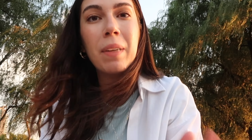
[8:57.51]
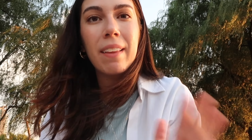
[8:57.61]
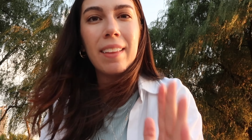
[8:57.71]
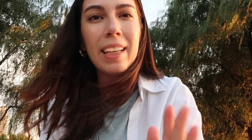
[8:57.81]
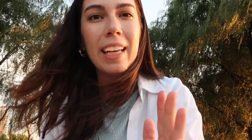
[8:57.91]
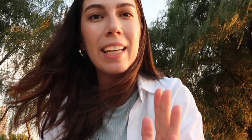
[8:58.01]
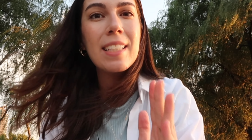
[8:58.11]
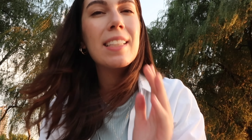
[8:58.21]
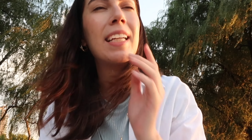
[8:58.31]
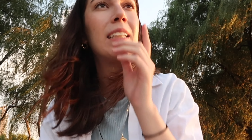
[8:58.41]
But the thing
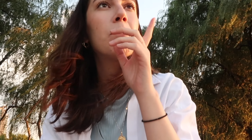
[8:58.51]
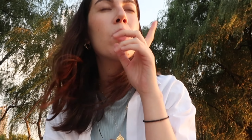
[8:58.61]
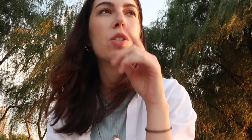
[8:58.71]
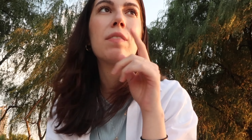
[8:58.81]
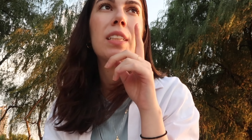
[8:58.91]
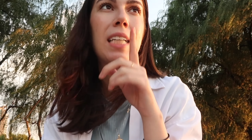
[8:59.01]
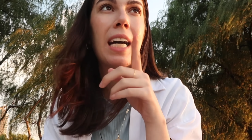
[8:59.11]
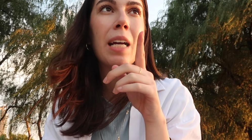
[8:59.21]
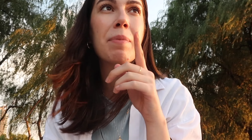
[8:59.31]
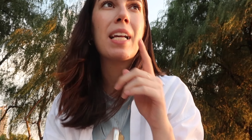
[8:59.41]
is that most of the
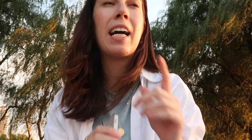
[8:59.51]
times